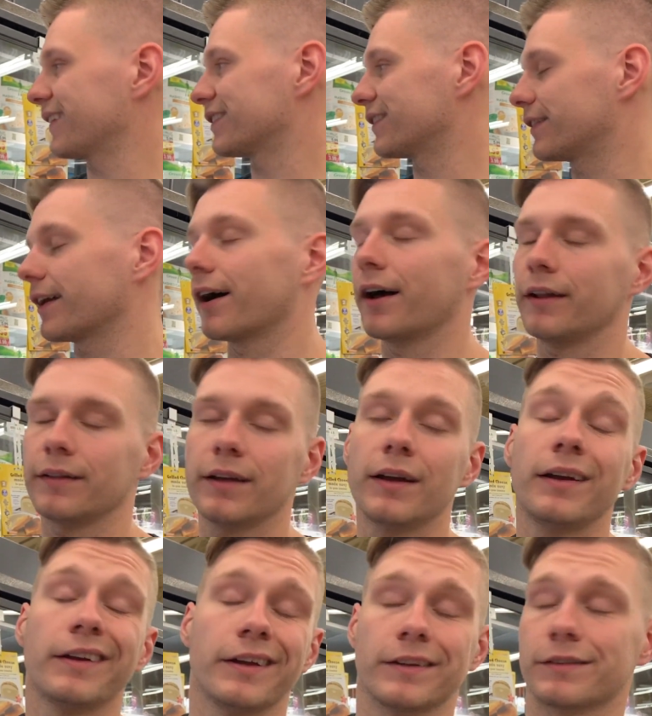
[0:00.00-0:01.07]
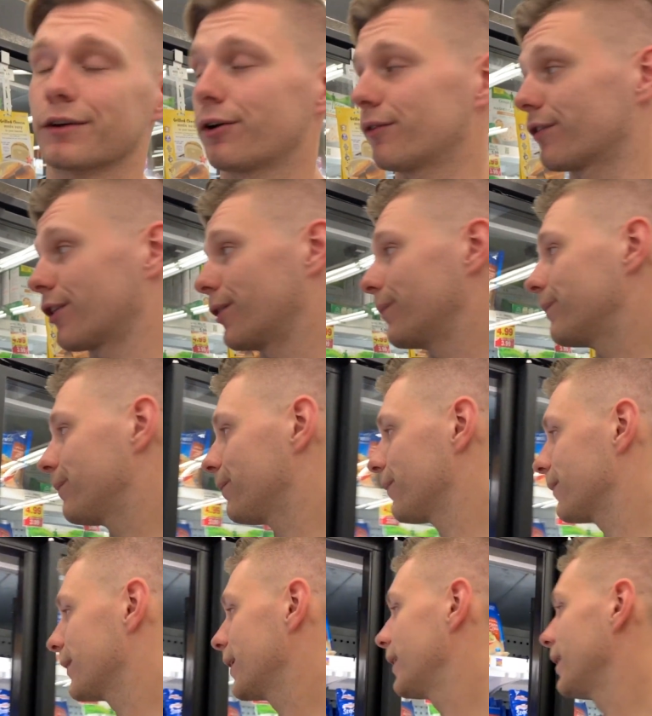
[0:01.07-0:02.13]
It's done, it's over.
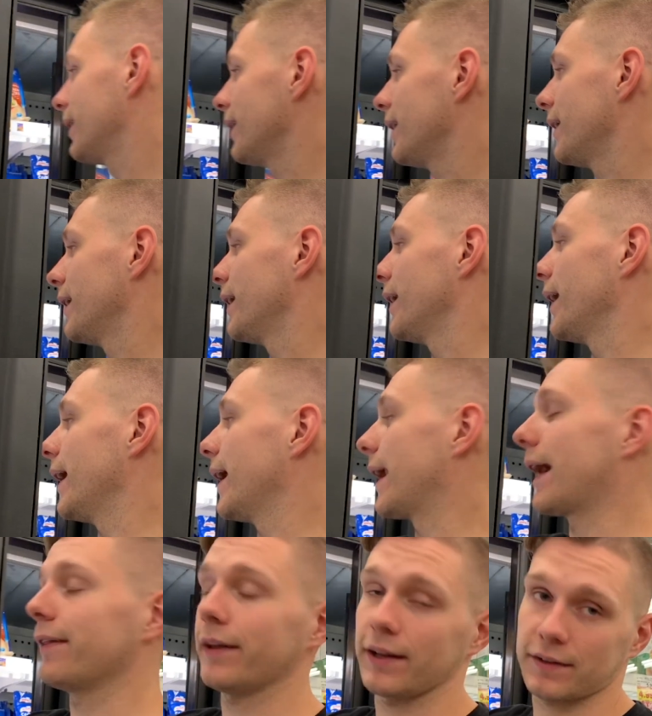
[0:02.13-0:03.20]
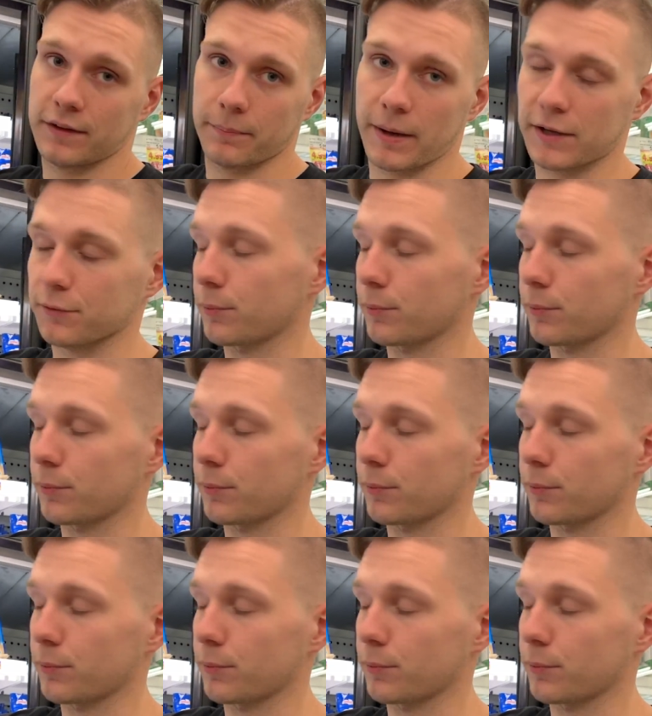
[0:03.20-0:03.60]
And I think it's the best